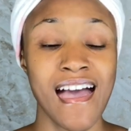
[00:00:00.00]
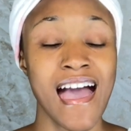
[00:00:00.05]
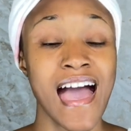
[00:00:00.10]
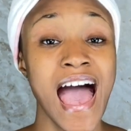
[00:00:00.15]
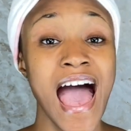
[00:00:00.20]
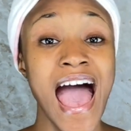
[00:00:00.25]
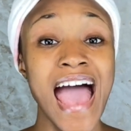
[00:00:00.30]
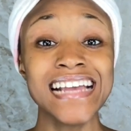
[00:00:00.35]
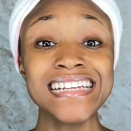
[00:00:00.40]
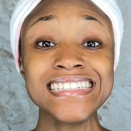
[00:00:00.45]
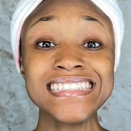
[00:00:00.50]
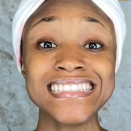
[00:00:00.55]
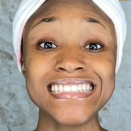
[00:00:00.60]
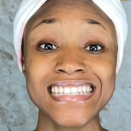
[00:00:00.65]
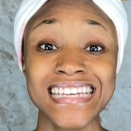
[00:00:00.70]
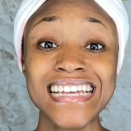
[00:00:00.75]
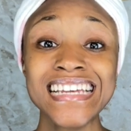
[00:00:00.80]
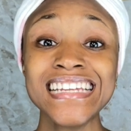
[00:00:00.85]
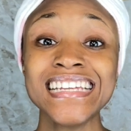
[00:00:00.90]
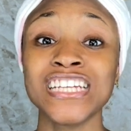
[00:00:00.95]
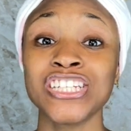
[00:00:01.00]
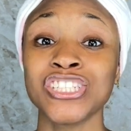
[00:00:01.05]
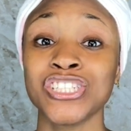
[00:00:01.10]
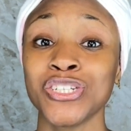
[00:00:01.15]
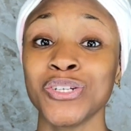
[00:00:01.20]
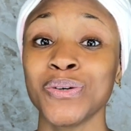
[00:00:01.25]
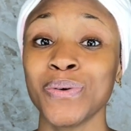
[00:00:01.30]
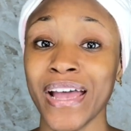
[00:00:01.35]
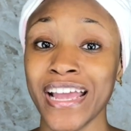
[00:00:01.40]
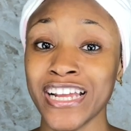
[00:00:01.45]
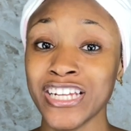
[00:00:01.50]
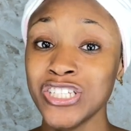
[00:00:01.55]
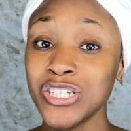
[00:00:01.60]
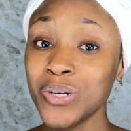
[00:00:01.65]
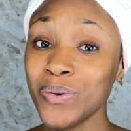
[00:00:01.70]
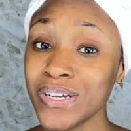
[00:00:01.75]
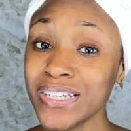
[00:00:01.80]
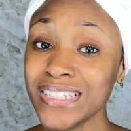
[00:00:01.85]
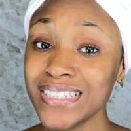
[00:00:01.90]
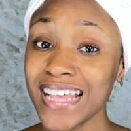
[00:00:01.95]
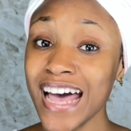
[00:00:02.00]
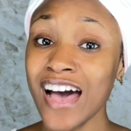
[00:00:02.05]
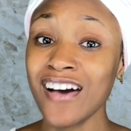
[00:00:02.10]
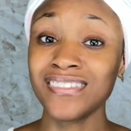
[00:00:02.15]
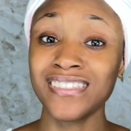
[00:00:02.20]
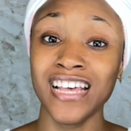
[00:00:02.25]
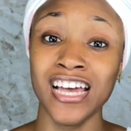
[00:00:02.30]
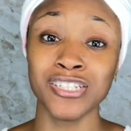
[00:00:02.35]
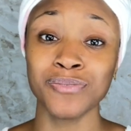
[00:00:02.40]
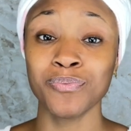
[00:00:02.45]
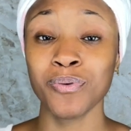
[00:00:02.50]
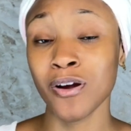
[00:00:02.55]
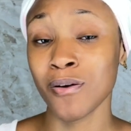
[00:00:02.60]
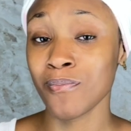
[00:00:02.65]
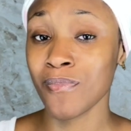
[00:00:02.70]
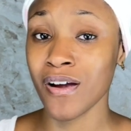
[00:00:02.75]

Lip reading: I did do a twist out / perm